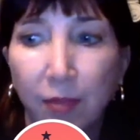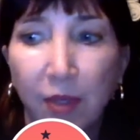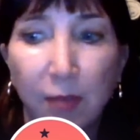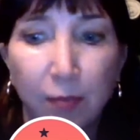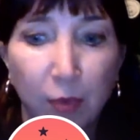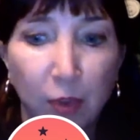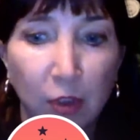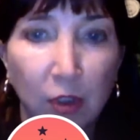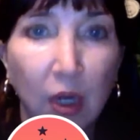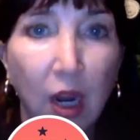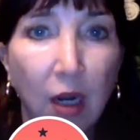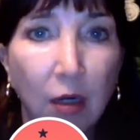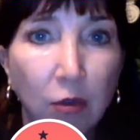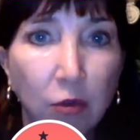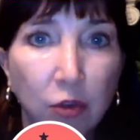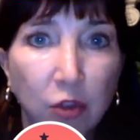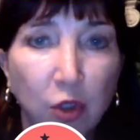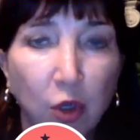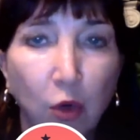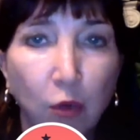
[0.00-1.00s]
people in
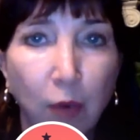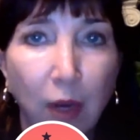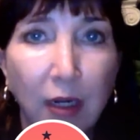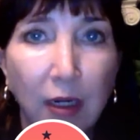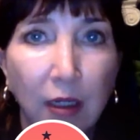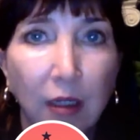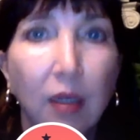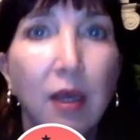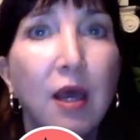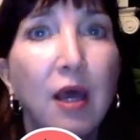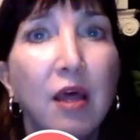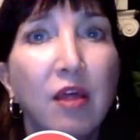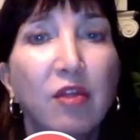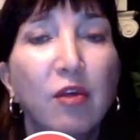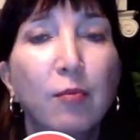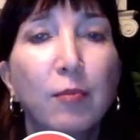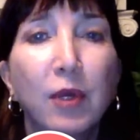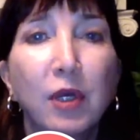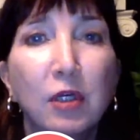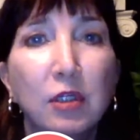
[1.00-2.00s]
Congress who are writing
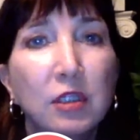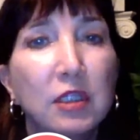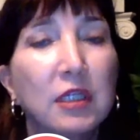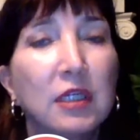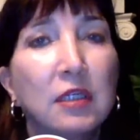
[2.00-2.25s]
the bills.